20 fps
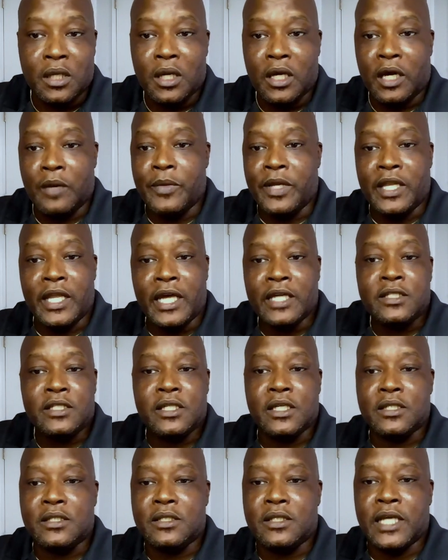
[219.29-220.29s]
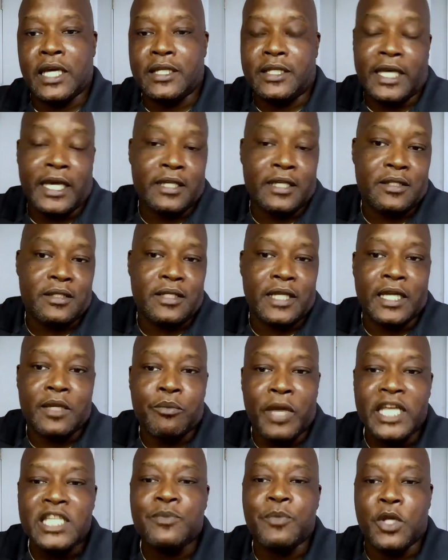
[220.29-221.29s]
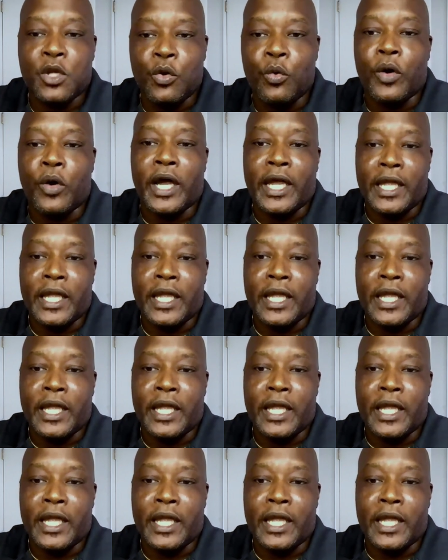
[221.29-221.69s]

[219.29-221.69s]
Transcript: I mean, that's just that that that makes me who I